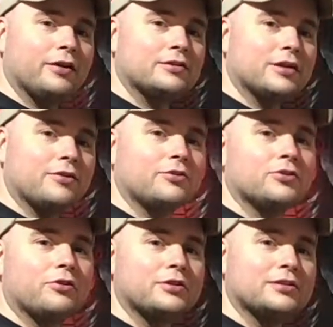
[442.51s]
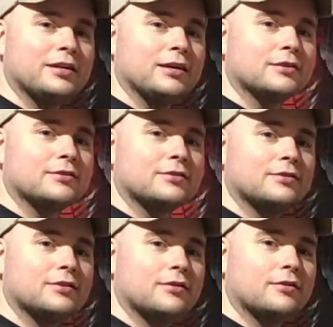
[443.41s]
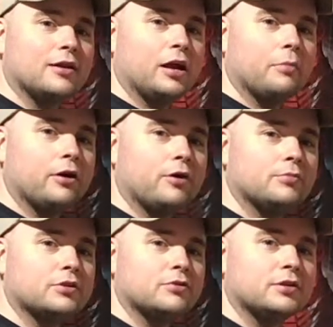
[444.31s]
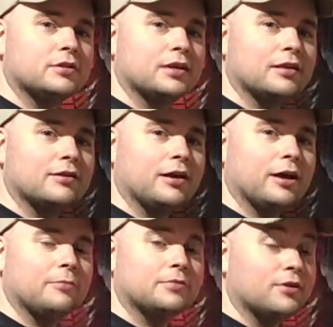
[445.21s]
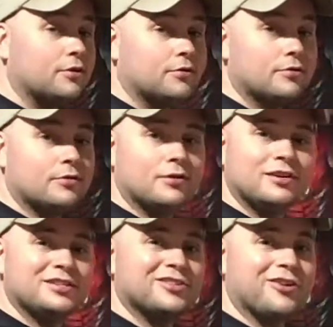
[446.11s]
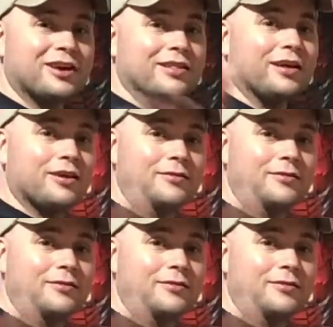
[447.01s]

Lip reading: So there's only 6 Nightmare on Elm Streets at the time. So strike that.